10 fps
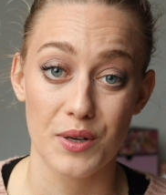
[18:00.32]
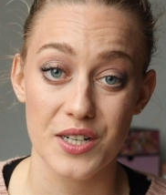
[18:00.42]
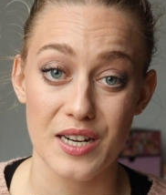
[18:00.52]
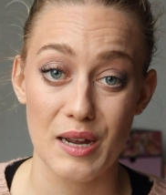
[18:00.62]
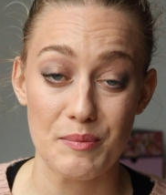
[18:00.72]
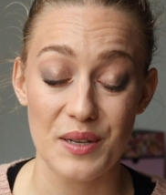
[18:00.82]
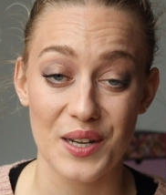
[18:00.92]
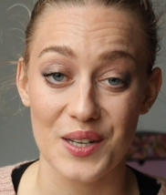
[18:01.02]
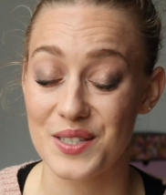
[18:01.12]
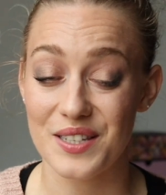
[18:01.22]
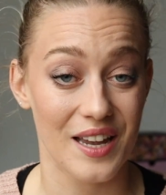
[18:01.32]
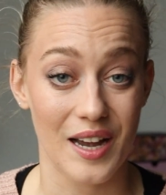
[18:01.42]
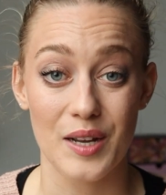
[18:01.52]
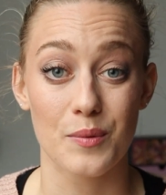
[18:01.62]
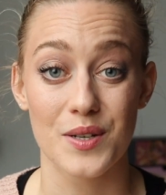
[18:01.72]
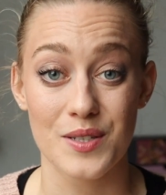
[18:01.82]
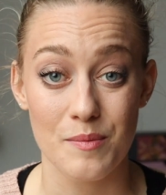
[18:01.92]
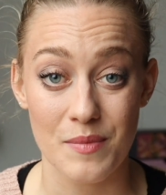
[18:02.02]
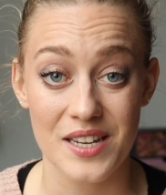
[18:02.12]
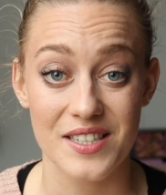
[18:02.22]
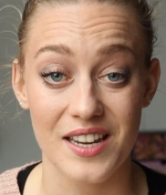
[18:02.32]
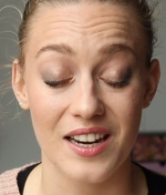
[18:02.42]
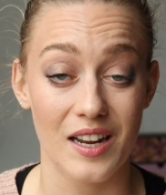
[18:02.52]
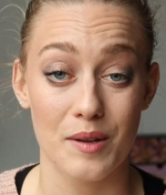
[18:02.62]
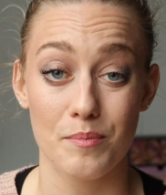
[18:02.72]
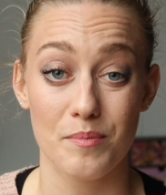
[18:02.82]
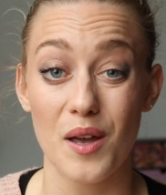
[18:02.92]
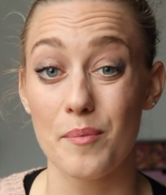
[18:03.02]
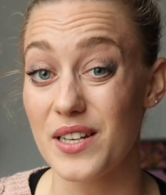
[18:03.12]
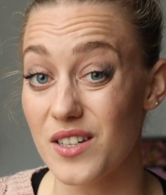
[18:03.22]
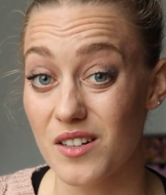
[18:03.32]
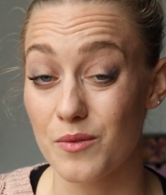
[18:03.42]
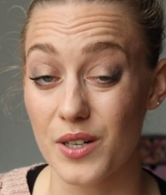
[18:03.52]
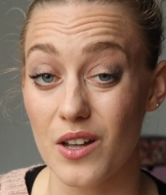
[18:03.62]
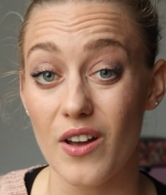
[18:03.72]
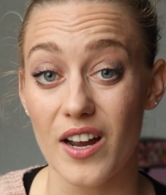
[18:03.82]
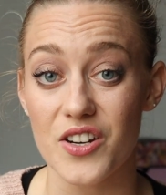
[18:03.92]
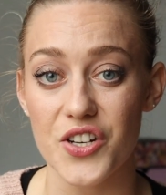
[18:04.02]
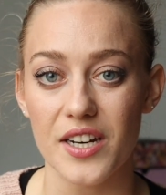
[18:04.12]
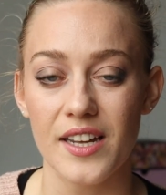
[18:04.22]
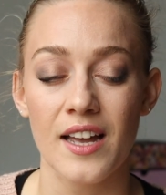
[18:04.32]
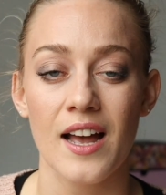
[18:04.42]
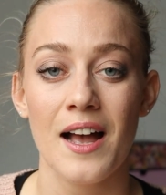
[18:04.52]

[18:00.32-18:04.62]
watch them, because yeah, it was amazing, like a bit unreal actually.